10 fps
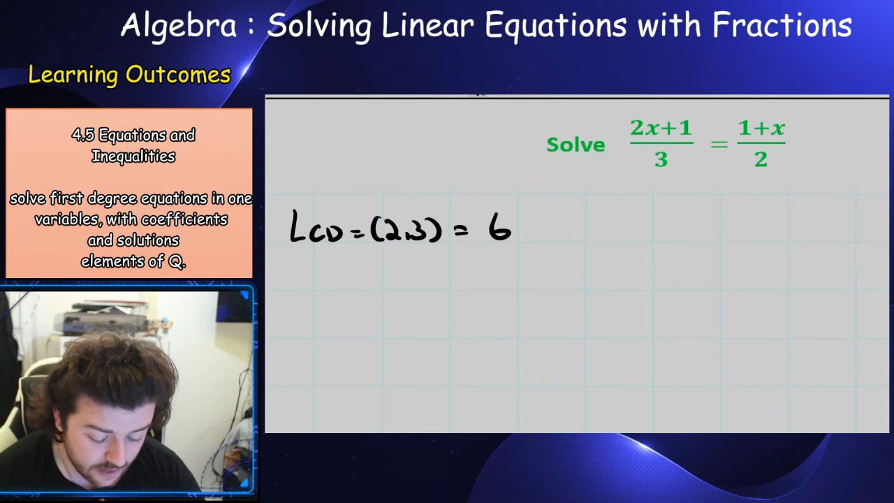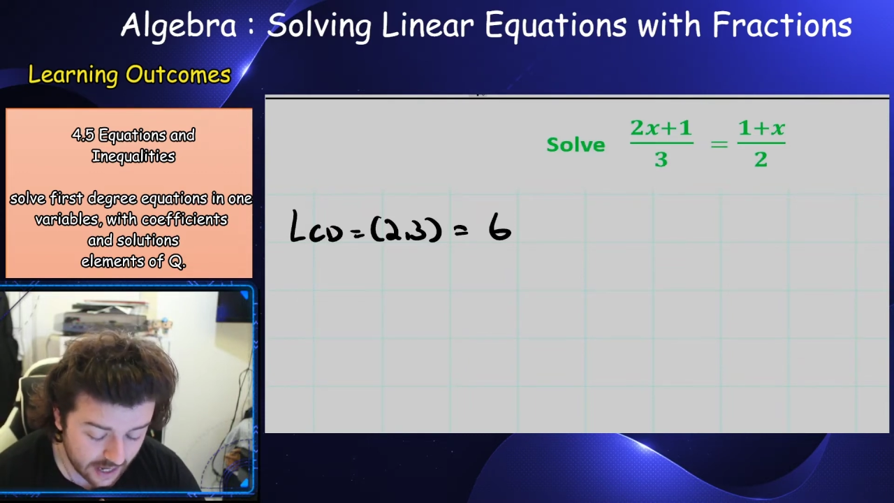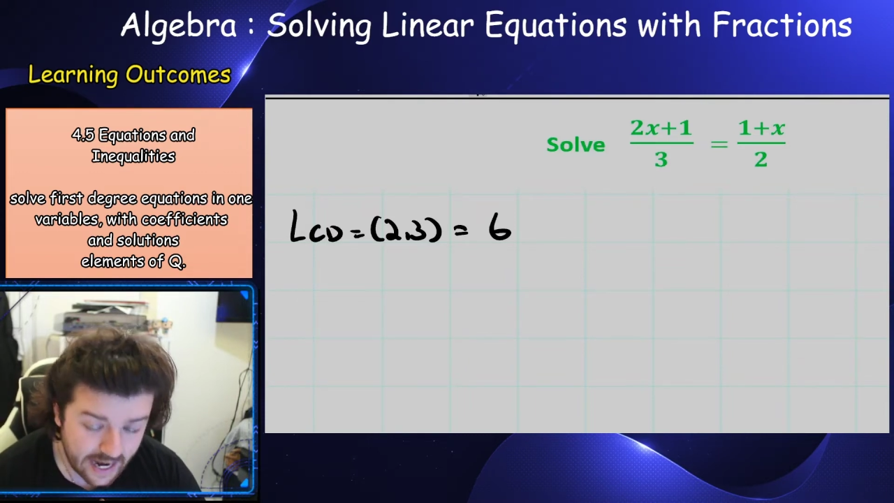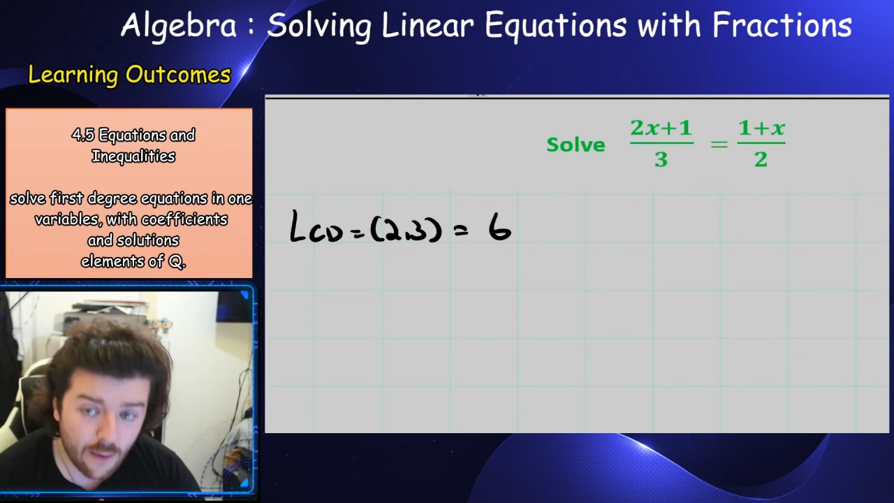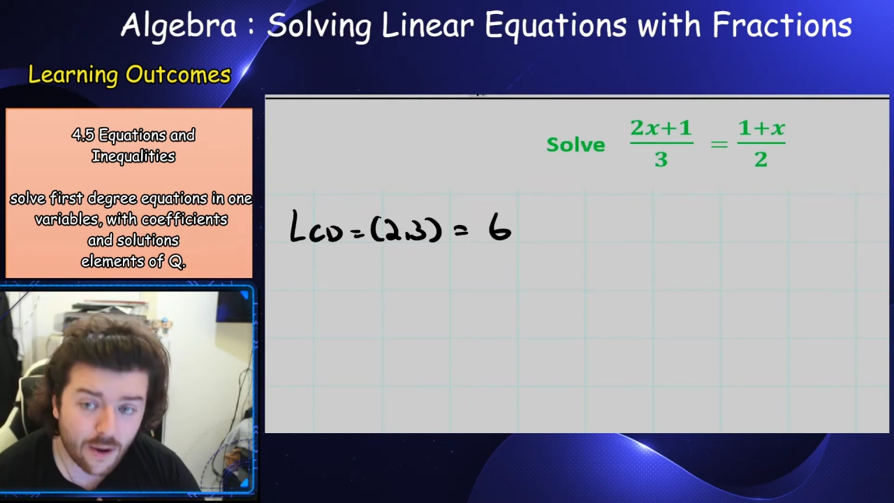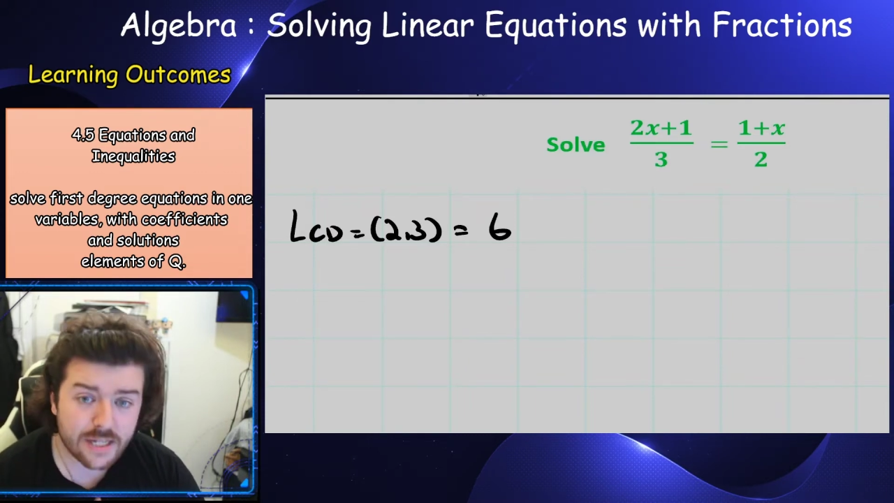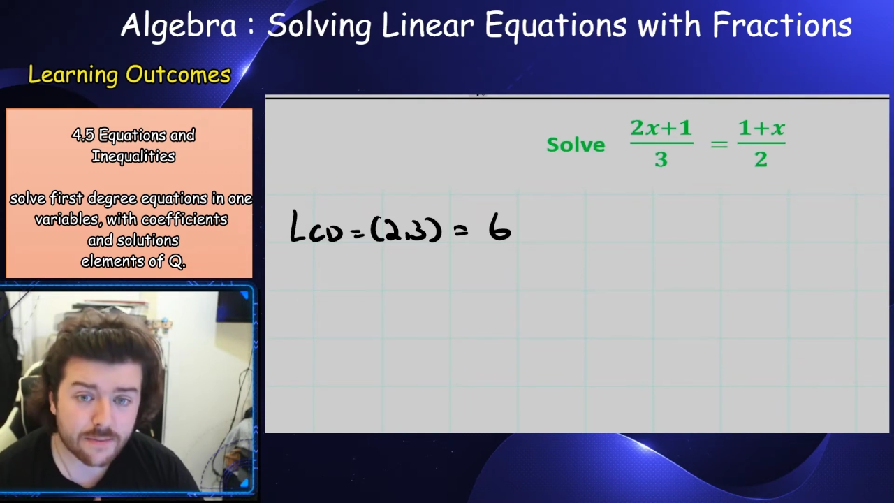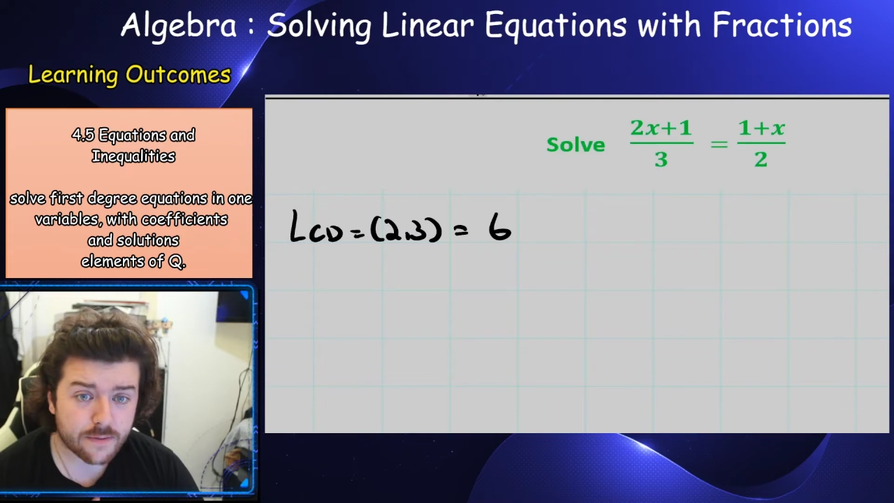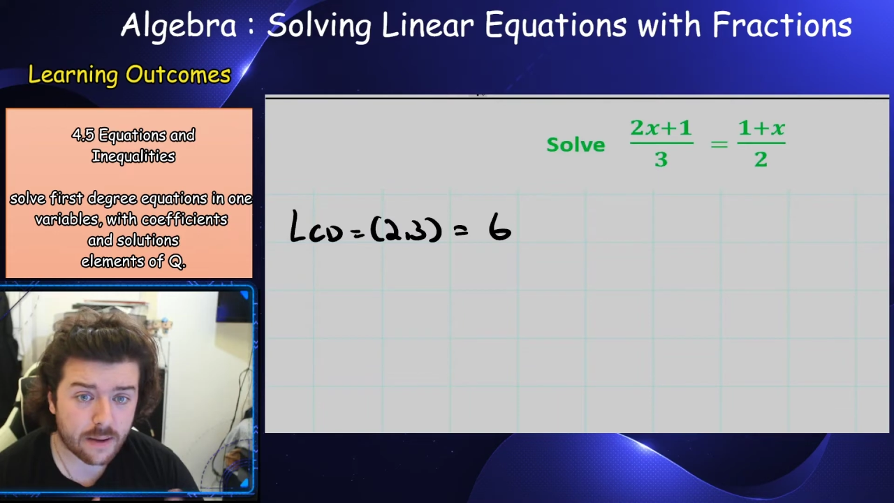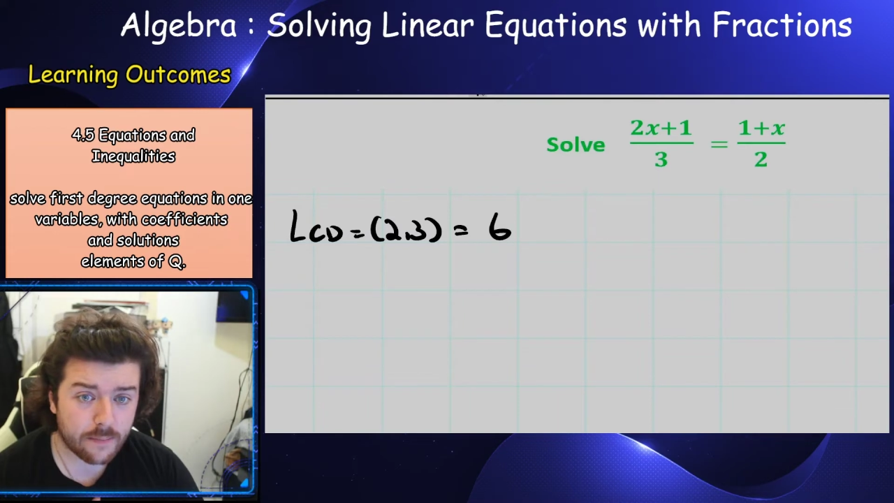And now I just
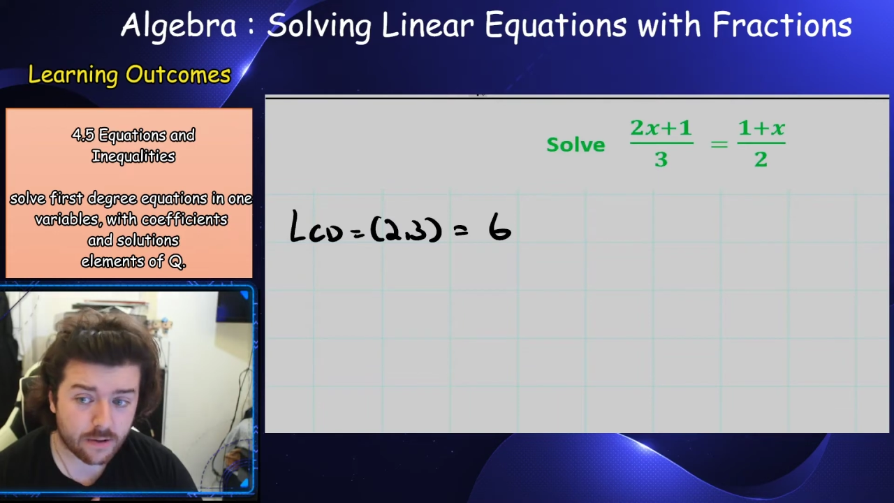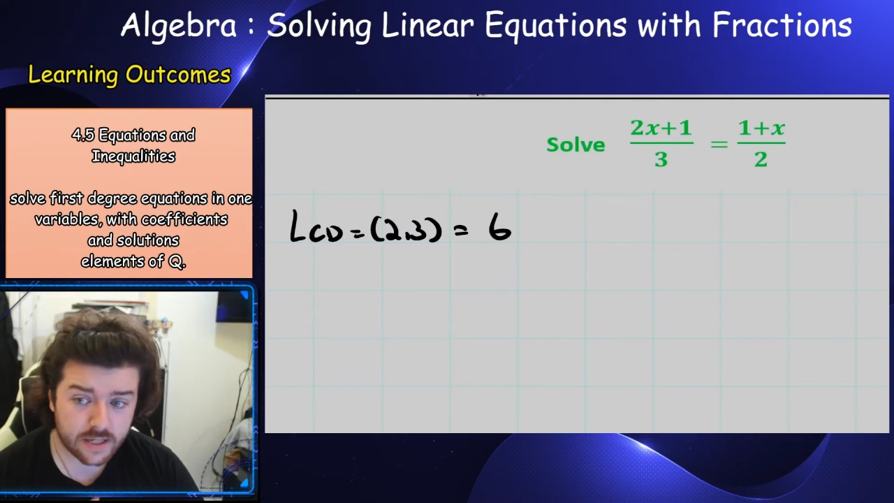multiply both